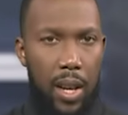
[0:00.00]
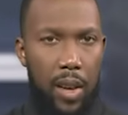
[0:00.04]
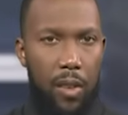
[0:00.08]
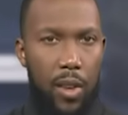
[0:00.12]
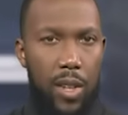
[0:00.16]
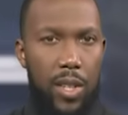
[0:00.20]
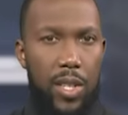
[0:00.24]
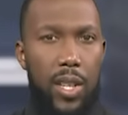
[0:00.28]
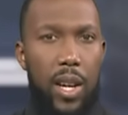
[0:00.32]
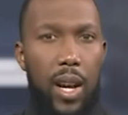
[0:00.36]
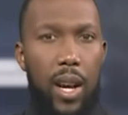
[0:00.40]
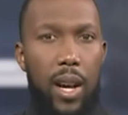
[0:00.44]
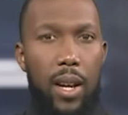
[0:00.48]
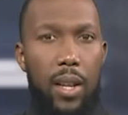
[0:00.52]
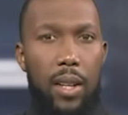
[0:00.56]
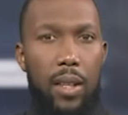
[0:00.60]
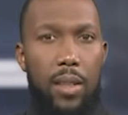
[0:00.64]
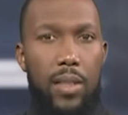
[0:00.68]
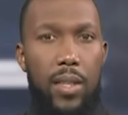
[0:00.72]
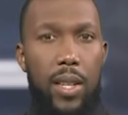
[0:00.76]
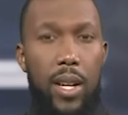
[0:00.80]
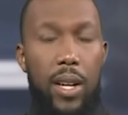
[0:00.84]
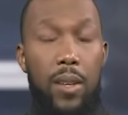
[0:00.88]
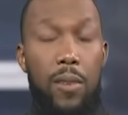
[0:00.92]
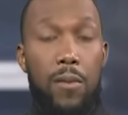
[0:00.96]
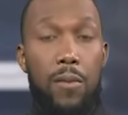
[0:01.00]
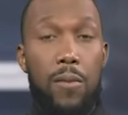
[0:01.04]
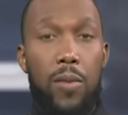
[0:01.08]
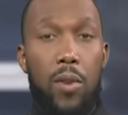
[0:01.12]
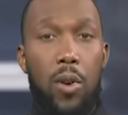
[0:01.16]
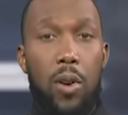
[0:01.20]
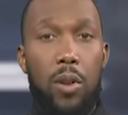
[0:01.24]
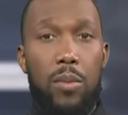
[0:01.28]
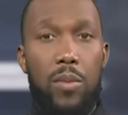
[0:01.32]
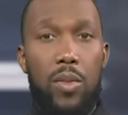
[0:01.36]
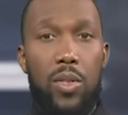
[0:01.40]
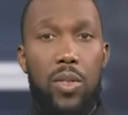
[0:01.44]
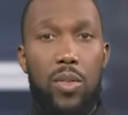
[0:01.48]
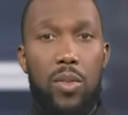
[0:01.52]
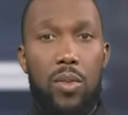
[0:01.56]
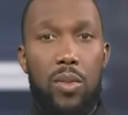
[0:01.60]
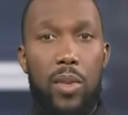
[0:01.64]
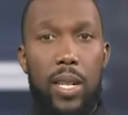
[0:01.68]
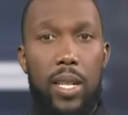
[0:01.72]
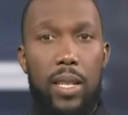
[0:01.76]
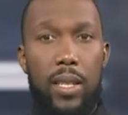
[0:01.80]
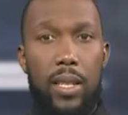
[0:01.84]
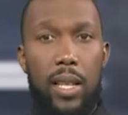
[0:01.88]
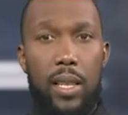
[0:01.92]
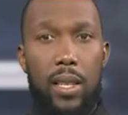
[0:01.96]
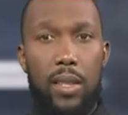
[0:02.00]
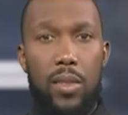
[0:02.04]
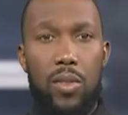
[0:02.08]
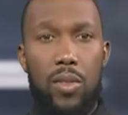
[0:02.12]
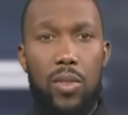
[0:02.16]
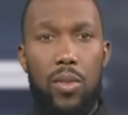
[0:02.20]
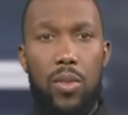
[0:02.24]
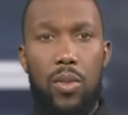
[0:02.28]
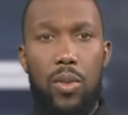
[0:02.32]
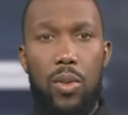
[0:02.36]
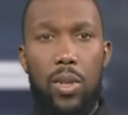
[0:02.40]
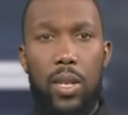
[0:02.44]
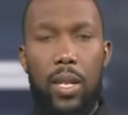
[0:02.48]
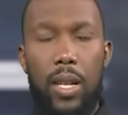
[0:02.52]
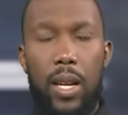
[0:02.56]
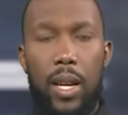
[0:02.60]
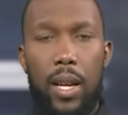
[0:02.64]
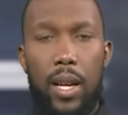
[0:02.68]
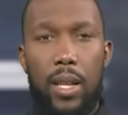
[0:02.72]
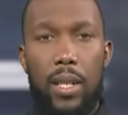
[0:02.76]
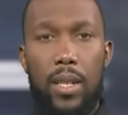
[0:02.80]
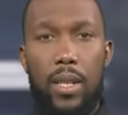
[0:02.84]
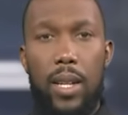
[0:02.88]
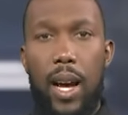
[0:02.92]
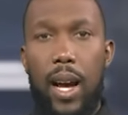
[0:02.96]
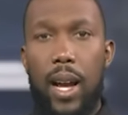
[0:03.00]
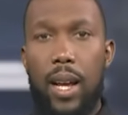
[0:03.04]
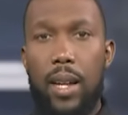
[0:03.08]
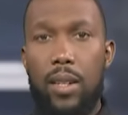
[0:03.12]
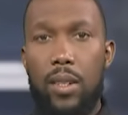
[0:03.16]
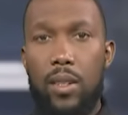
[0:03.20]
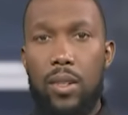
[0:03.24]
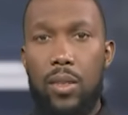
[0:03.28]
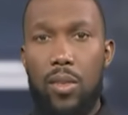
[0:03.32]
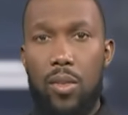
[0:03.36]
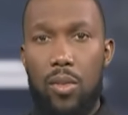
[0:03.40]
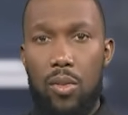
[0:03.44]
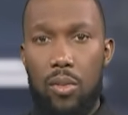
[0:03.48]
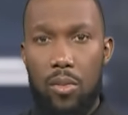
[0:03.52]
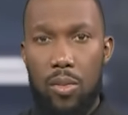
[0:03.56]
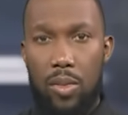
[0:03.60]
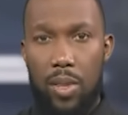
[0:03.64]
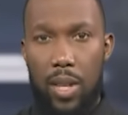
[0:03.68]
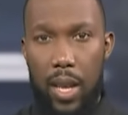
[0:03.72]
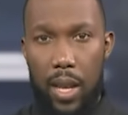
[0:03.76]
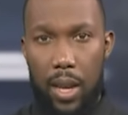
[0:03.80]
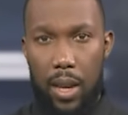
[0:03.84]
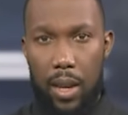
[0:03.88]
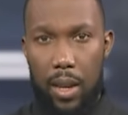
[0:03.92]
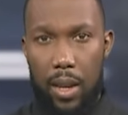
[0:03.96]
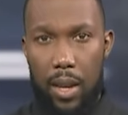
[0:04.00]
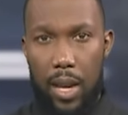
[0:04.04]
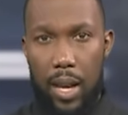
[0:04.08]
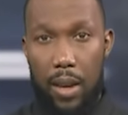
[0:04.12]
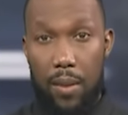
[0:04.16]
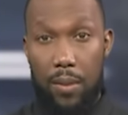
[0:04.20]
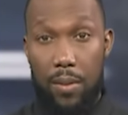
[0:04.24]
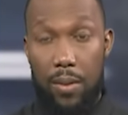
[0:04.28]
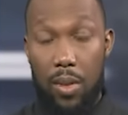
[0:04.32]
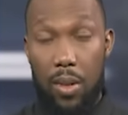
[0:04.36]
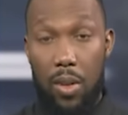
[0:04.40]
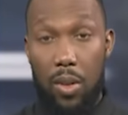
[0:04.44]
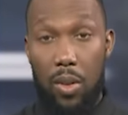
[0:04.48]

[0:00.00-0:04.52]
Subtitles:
Rashad, a second-form student at the school, died on Tuesday after a